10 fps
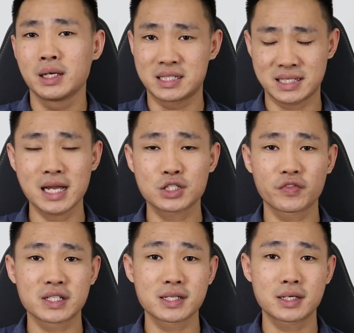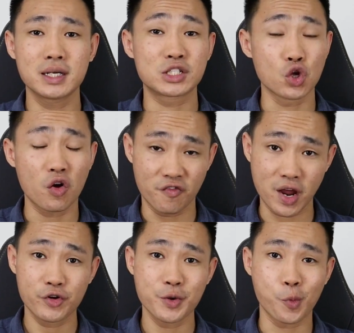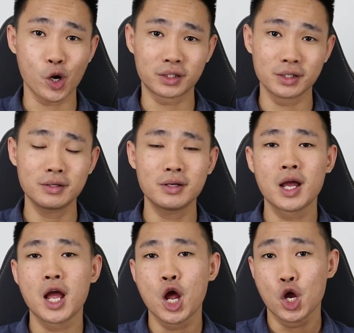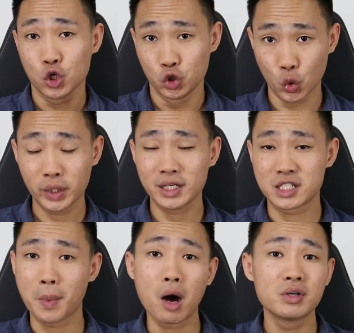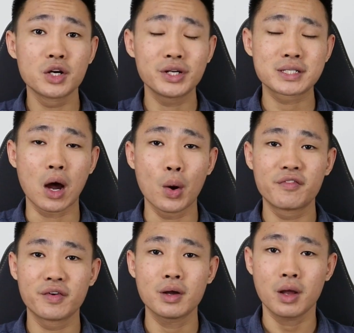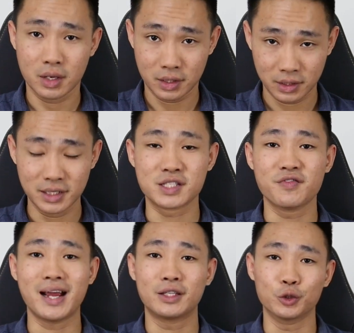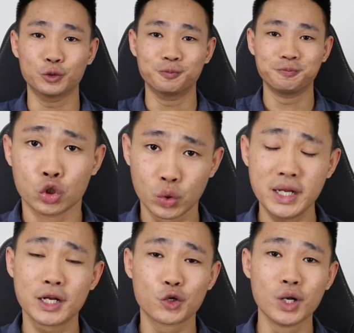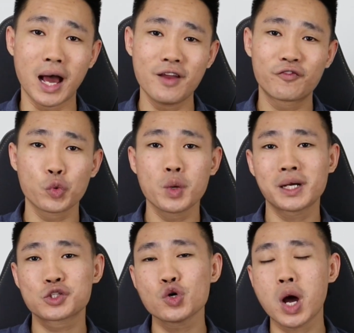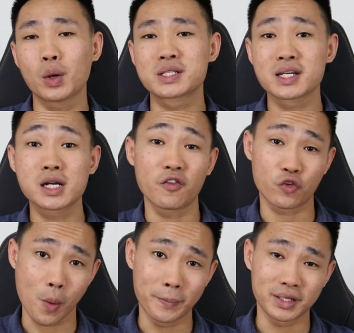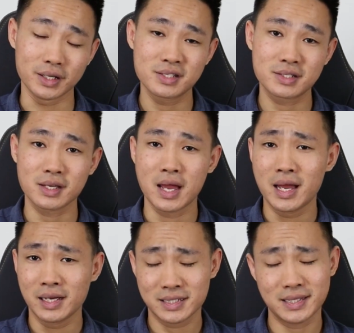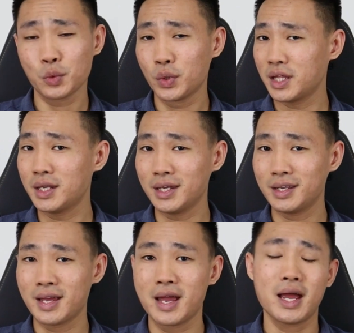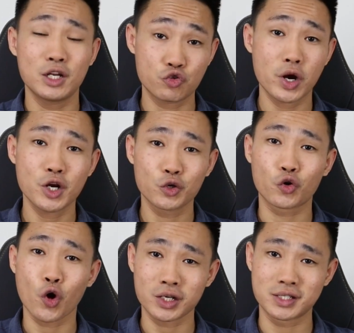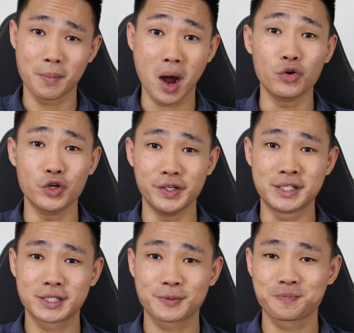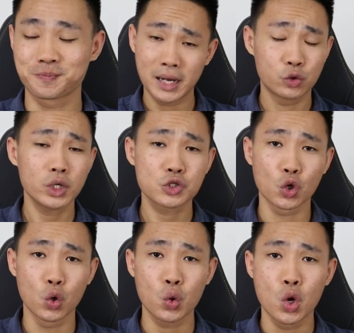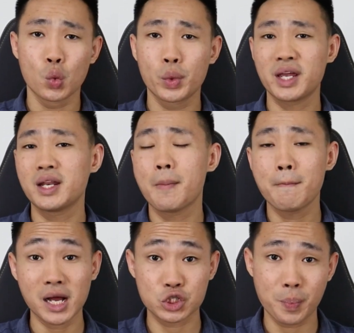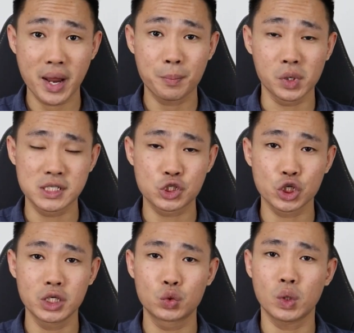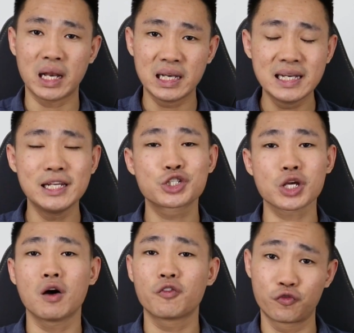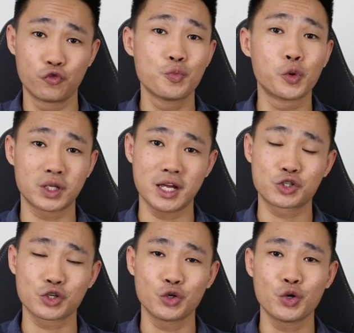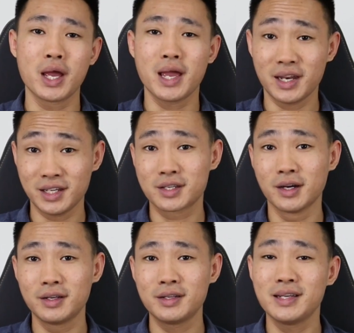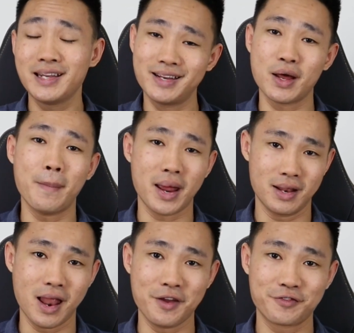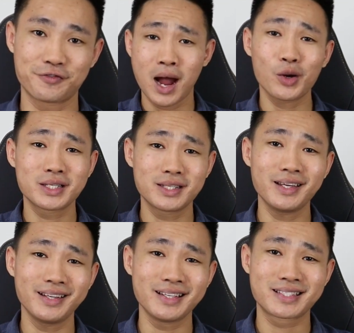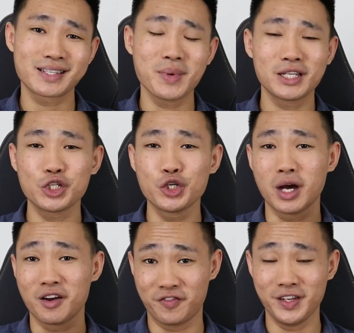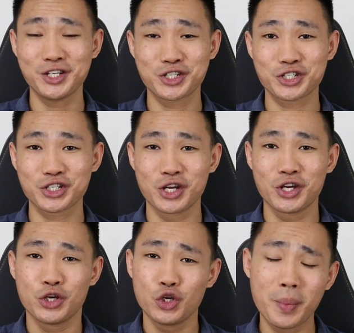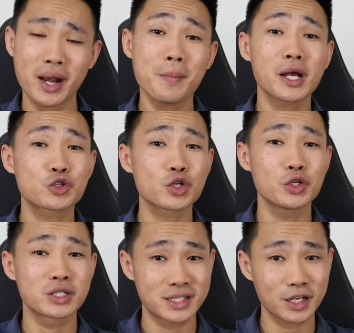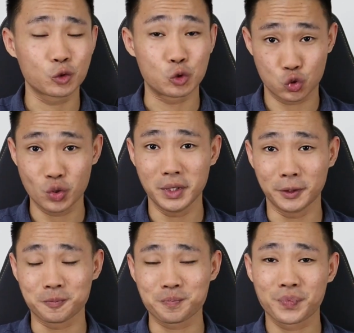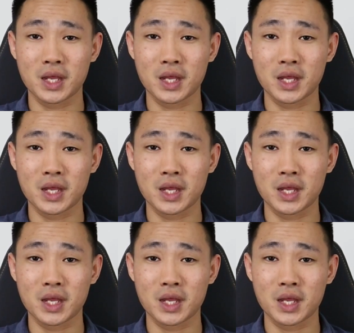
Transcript: The size of the circle is not very important. Knowing its boundaries, however, is vital. To lead a good life, we must know our circle of competence, stick within it, and try not to cross the boundaries. By doing so, we are in a much better position to unleash our full potential and in turn lead a better life. How I see it is, imagine you are a fish. You better make sure you stick to swimming.